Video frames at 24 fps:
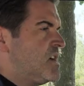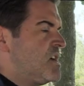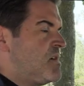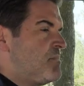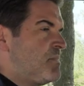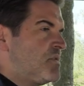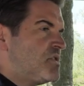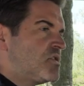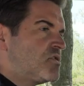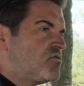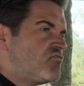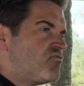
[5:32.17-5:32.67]

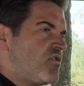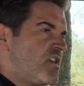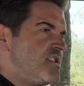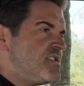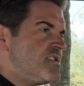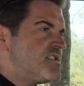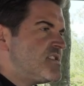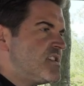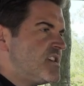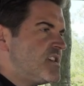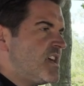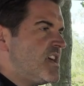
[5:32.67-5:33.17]
But the great
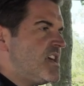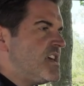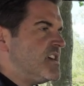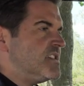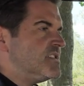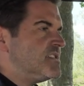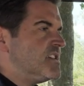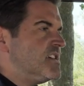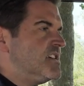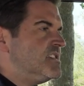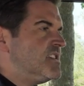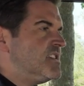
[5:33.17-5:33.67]
thing
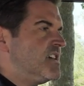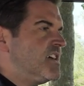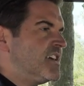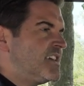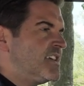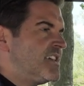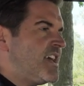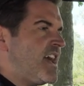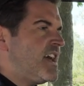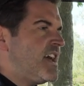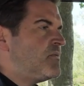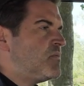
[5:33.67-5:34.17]
is that
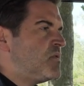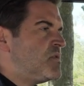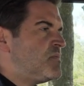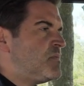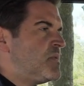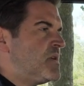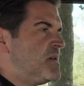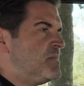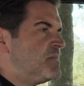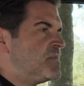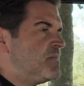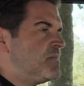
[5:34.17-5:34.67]
again with
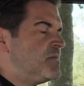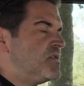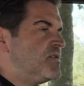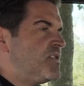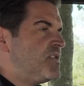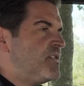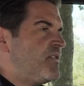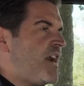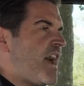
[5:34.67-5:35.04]
BMW, they've